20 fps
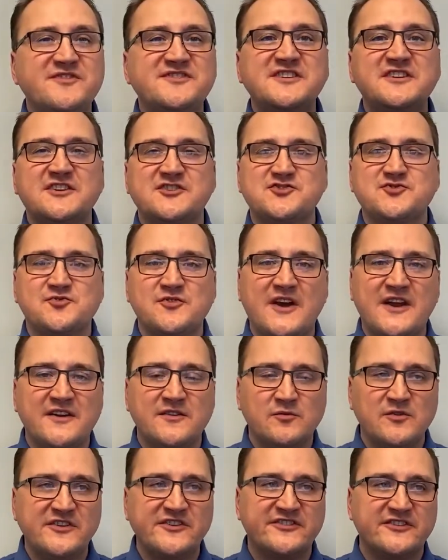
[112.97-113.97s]
seen a
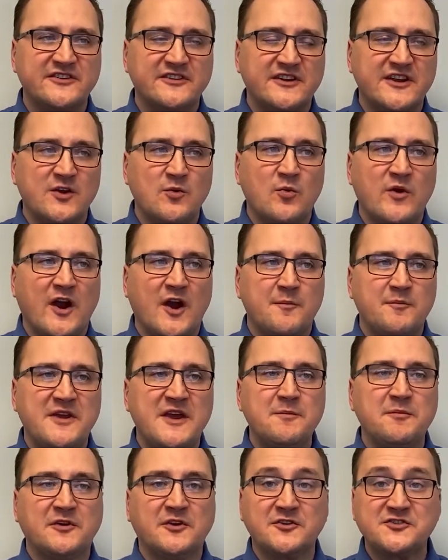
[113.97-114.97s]
trend recently where
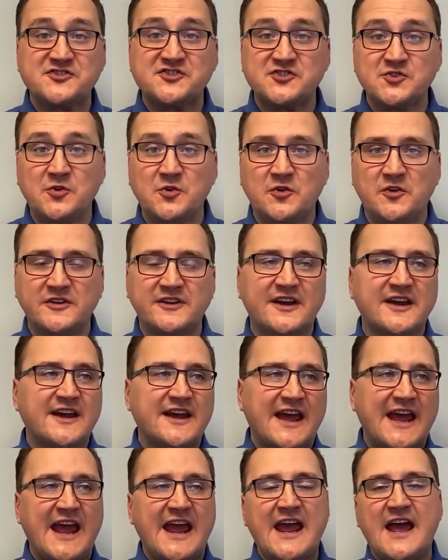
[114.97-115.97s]
people are sold,
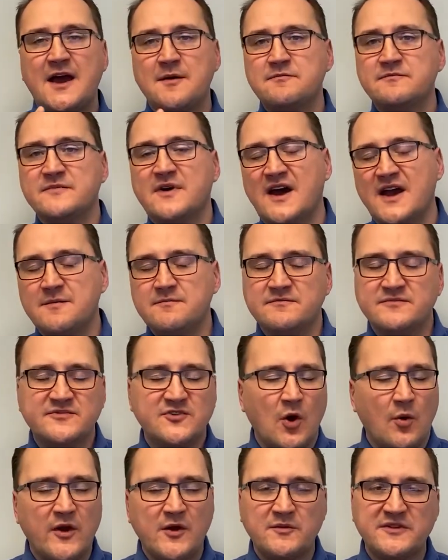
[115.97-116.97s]
hey, I'm
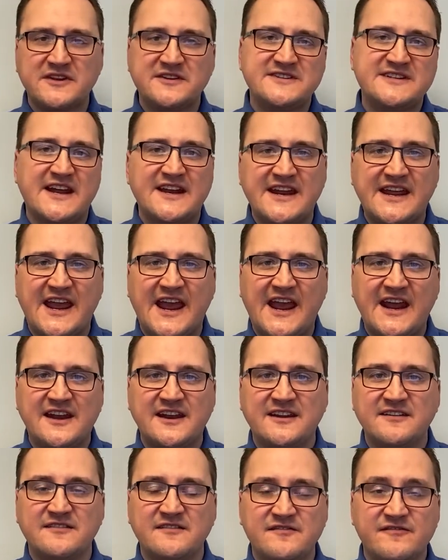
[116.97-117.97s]
going with a
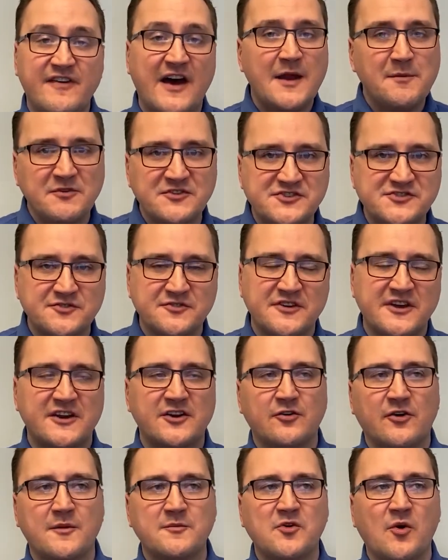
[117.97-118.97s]
dedicated fiber circuit,
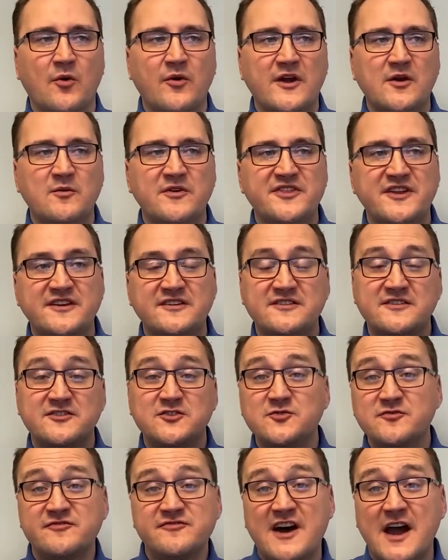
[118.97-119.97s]
or I'm going with a
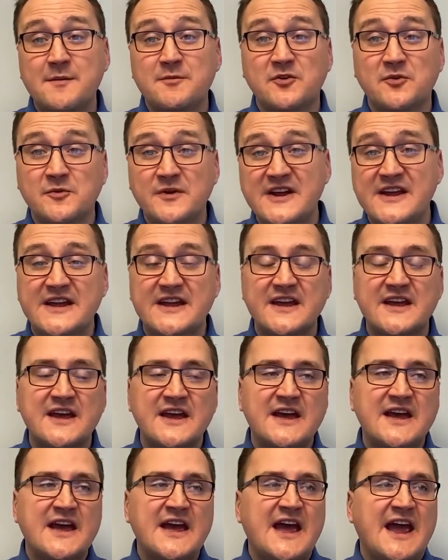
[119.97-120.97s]
new fiber ring.
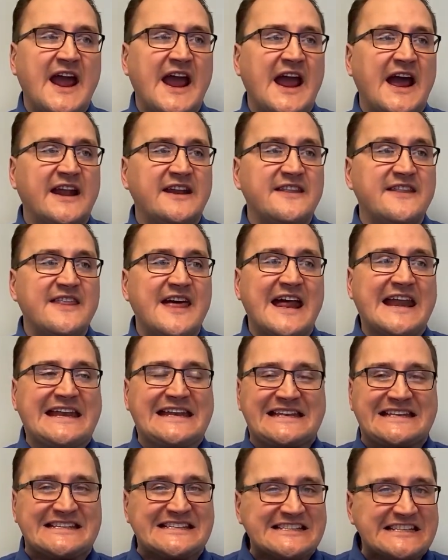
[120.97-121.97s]
And
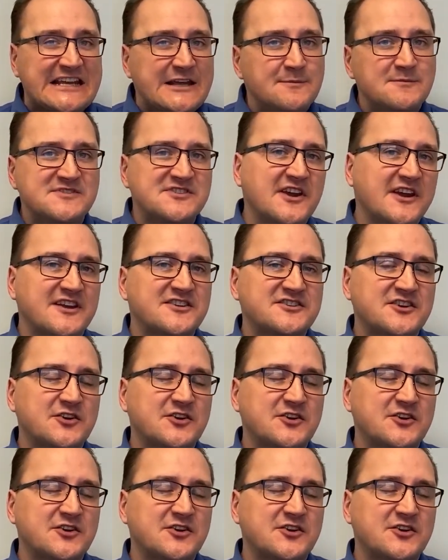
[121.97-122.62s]
that seems like it's